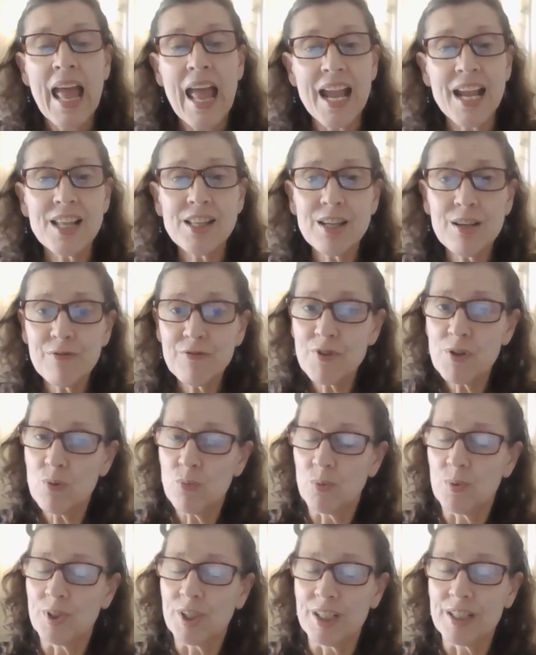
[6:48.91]
And if you
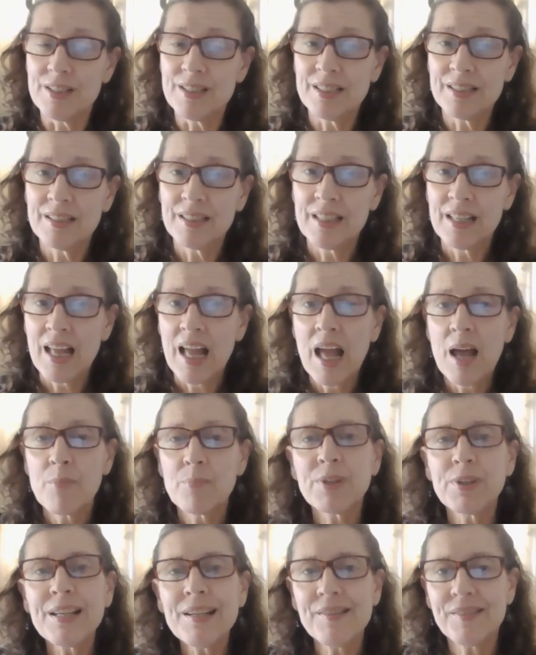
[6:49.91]
would,
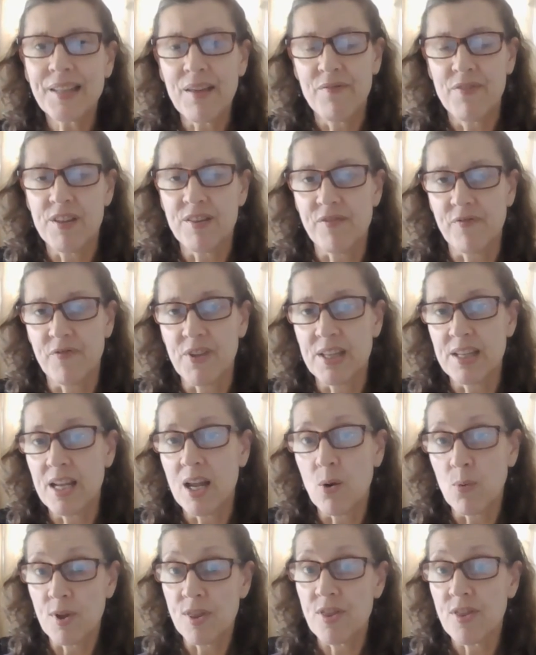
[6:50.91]
please give this
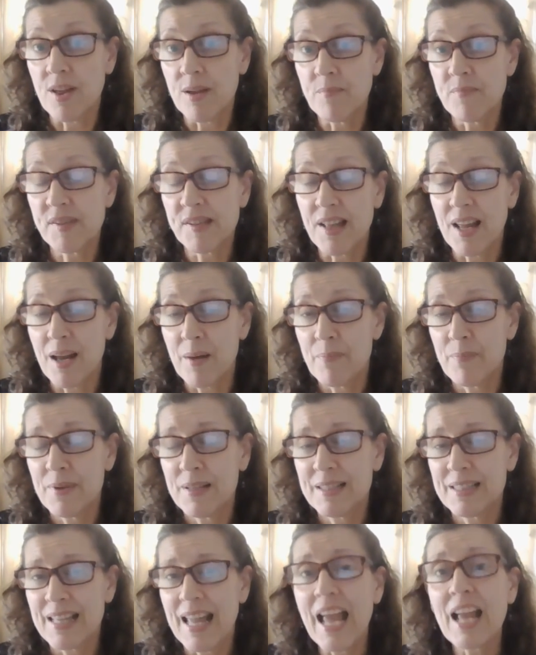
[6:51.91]
video a thumbs up
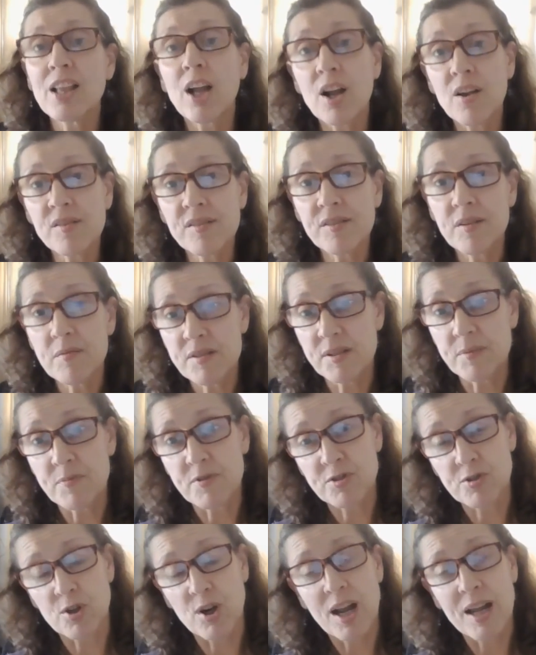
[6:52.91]
and also
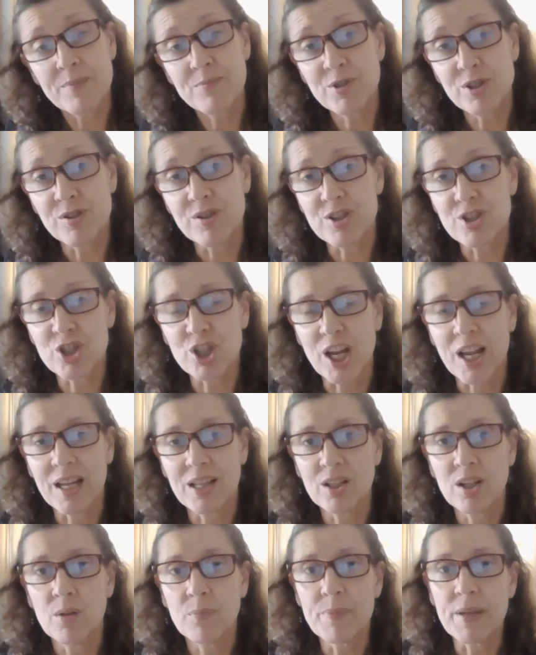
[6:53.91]
subscribe to the
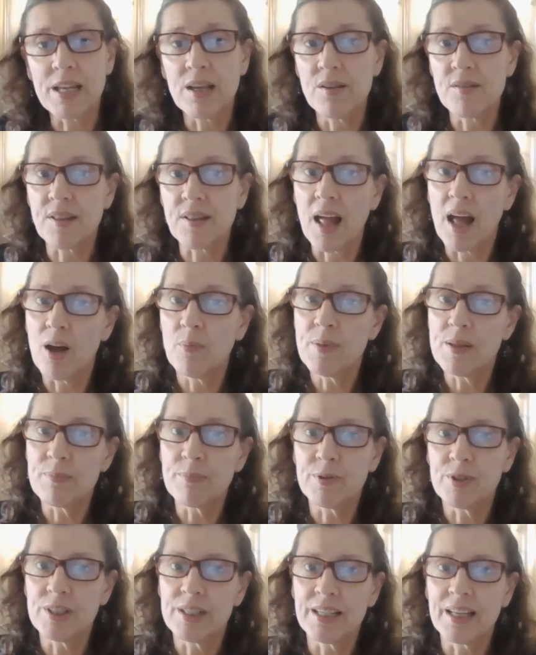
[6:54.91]
channel, because I'll be
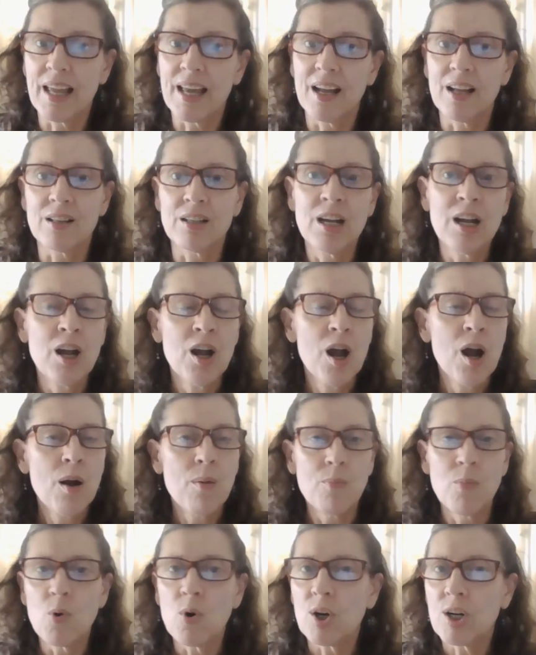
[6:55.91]
putting out
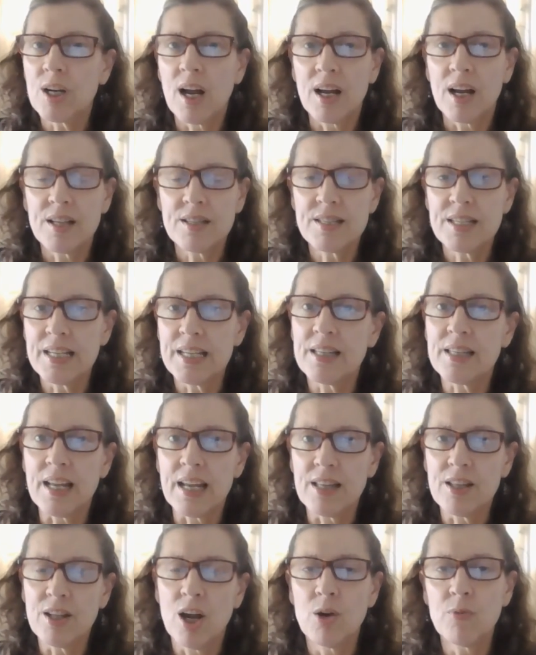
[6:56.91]
more content
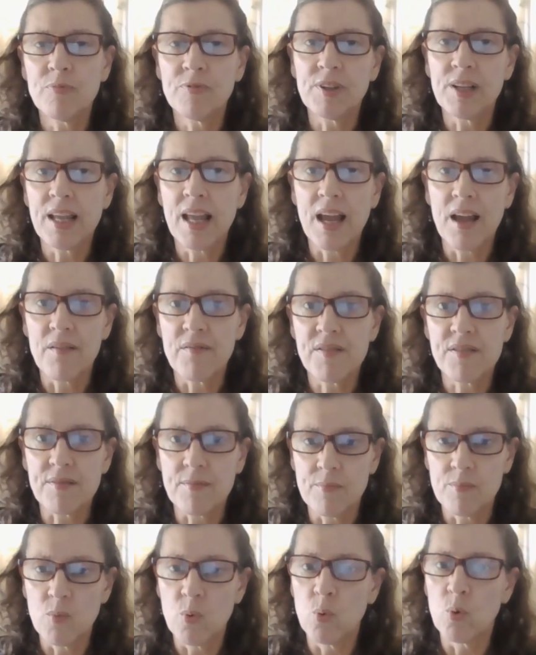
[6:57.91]
and hopefully have
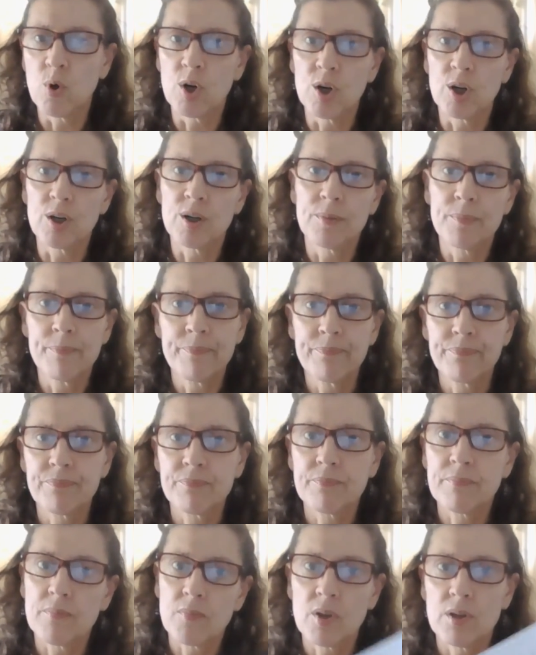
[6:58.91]
some more
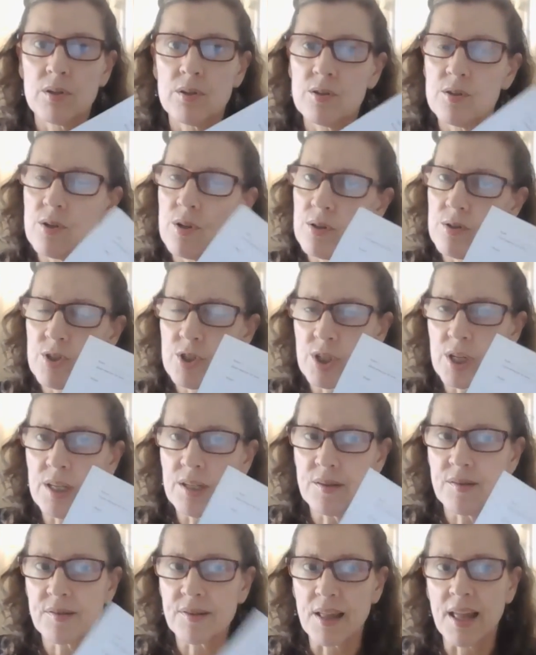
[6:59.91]
sheets